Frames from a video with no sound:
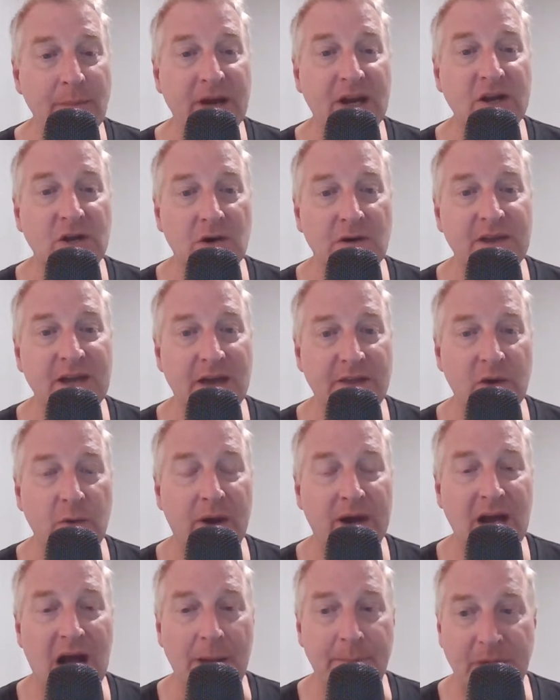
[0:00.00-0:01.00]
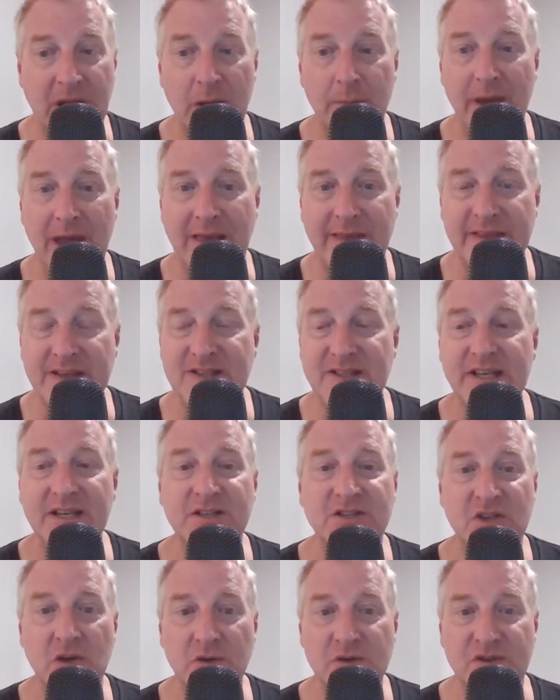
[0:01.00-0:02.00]
I'm going to go the other way. I'm going to make this thing
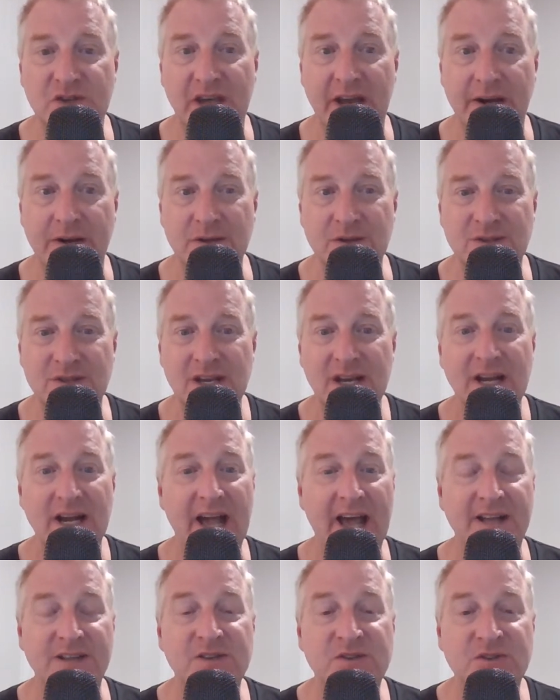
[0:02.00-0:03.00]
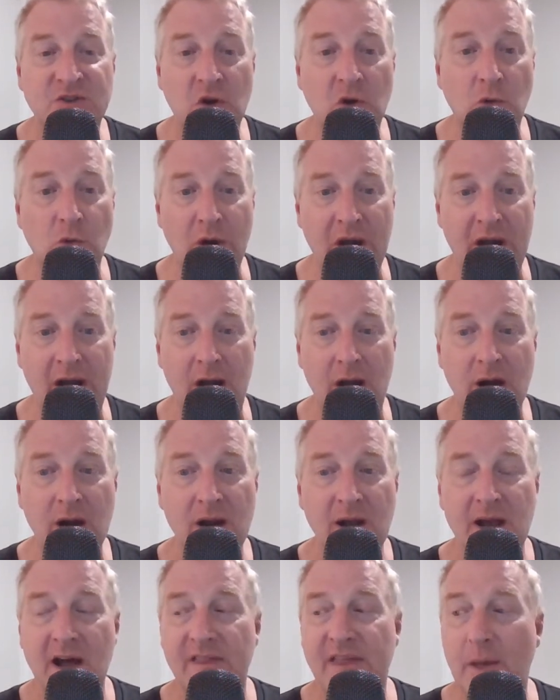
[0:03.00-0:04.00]
so scarce and so rare
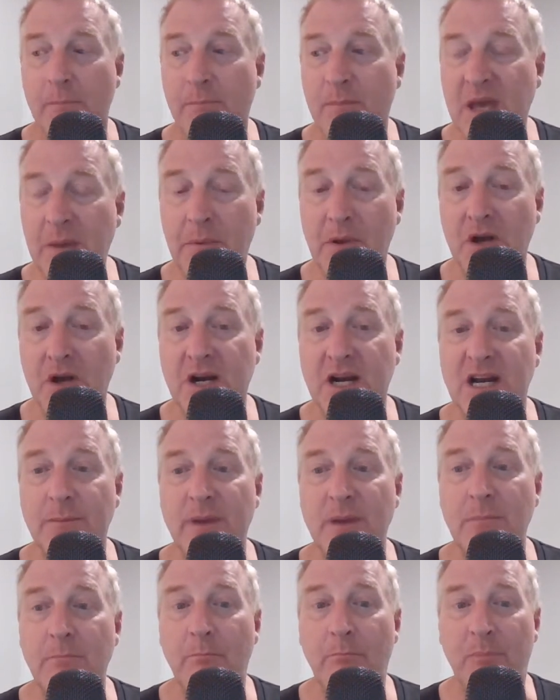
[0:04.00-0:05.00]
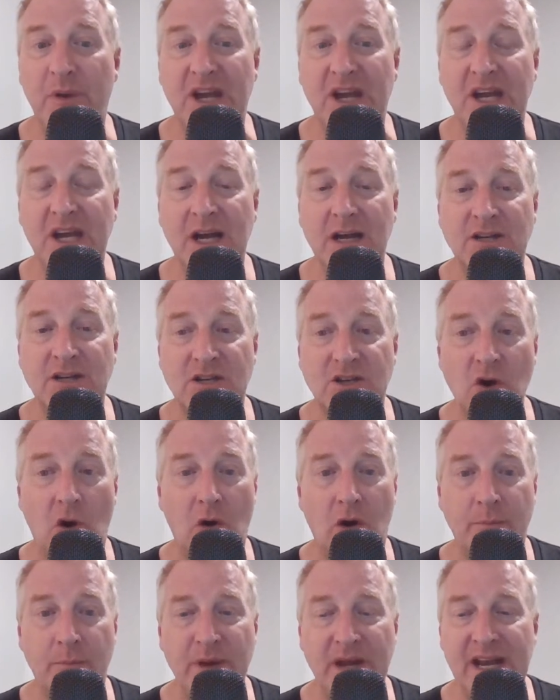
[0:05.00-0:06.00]
that people are going to be beating a
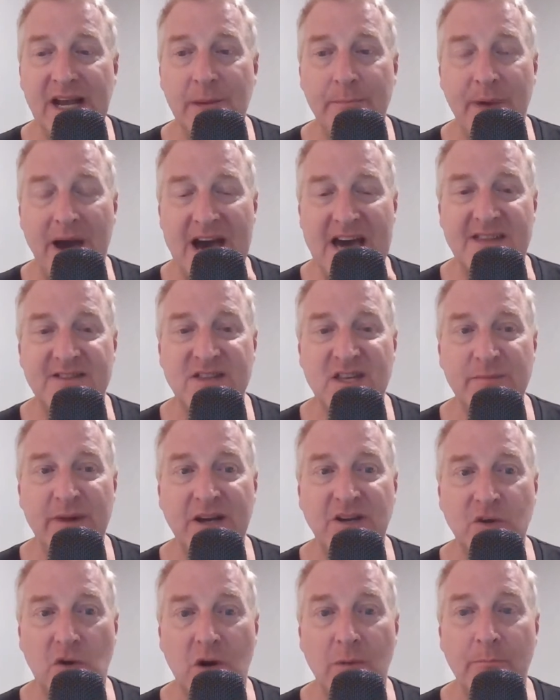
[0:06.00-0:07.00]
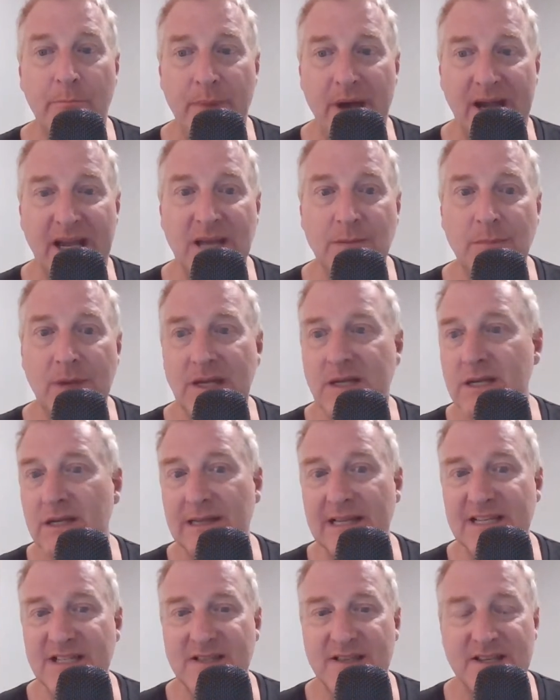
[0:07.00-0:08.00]
door, beating a path to my door, begging me to
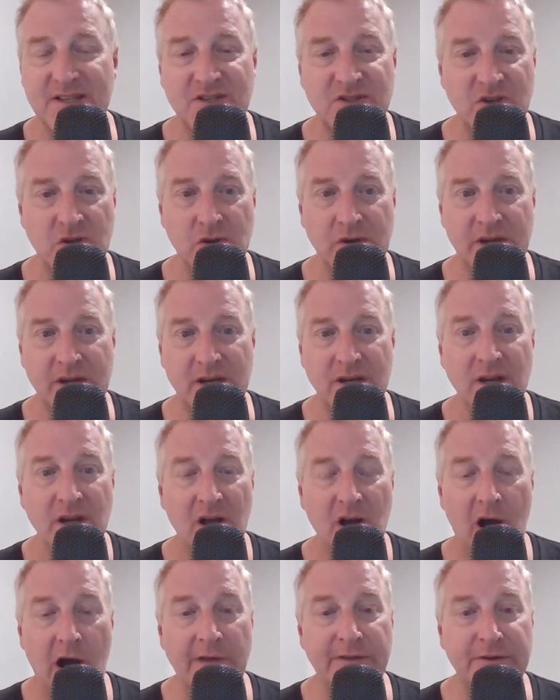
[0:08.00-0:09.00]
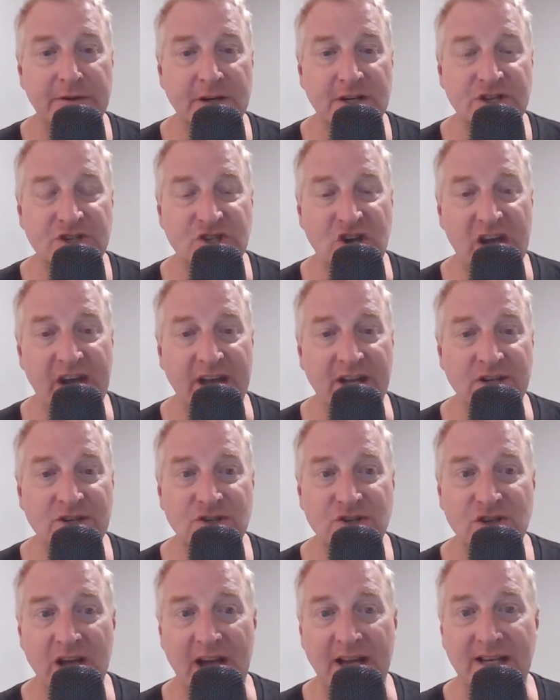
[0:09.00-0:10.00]
list this token on their
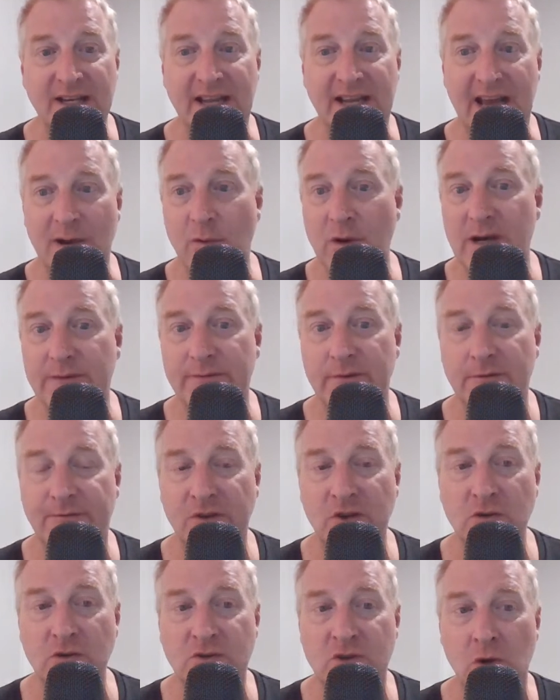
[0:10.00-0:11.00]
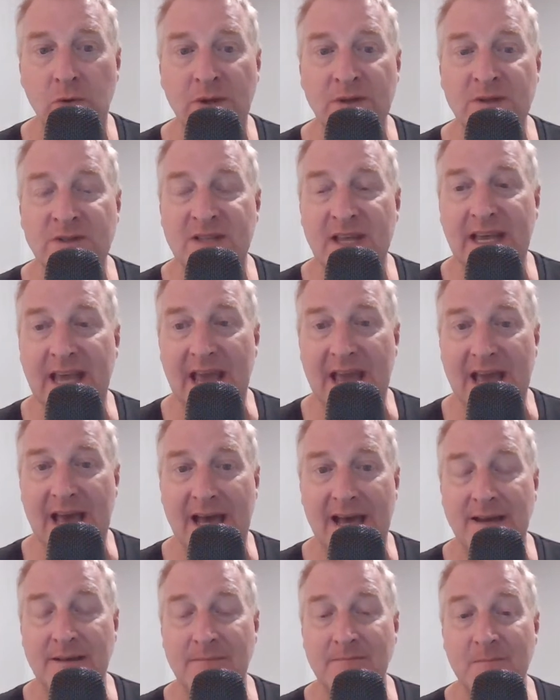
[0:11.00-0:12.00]
exchange and get whatever few tokens they
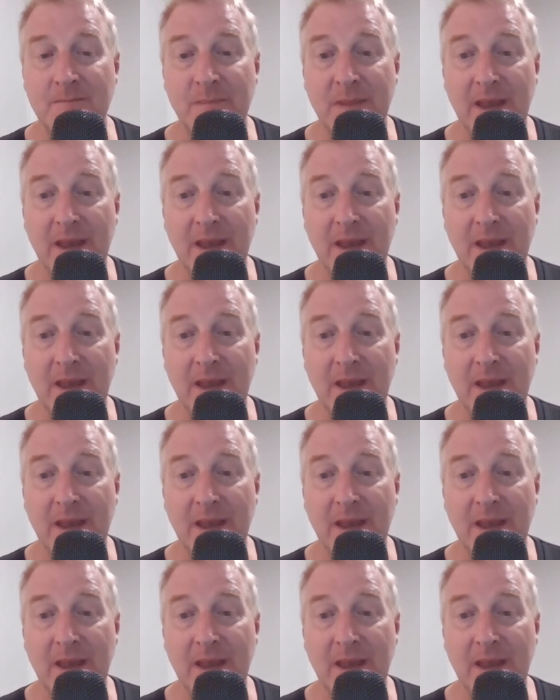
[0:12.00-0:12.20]
can.